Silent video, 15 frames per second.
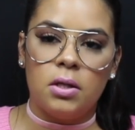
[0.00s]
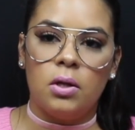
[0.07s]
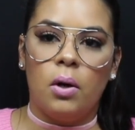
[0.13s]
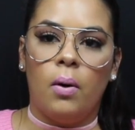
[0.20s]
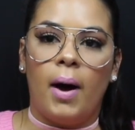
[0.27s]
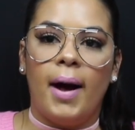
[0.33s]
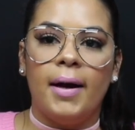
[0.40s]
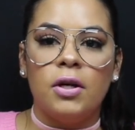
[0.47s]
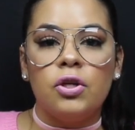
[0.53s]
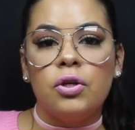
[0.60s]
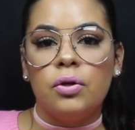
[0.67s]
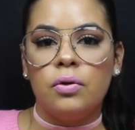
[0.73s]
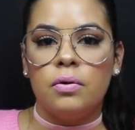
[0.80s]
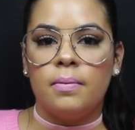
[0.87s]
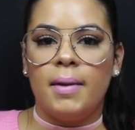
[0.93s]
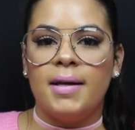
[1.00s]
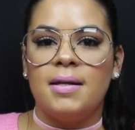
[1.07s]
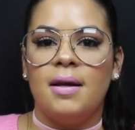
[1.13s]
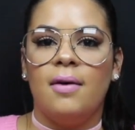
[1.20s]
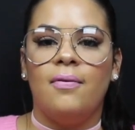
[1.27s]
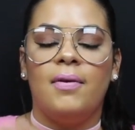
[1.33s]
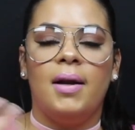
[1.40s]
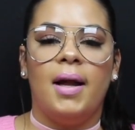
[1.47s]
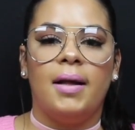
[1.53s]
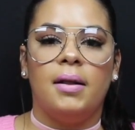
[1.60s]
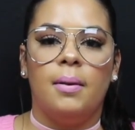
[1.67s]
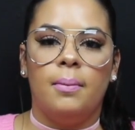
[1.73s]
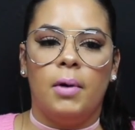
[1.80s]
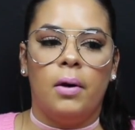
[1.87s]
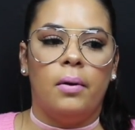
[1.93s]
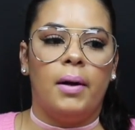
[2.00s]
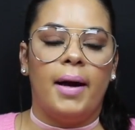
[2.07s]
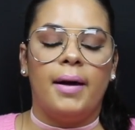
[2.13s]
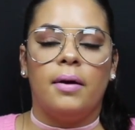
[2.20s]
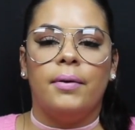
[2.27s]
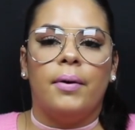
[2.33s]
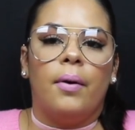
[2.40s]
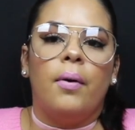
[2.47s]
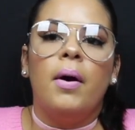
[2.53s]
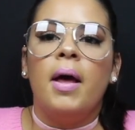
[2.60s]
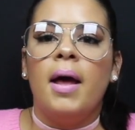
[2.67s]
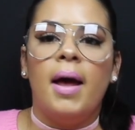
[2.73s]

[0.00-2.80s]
So I introduced myself and let them know, like, you know,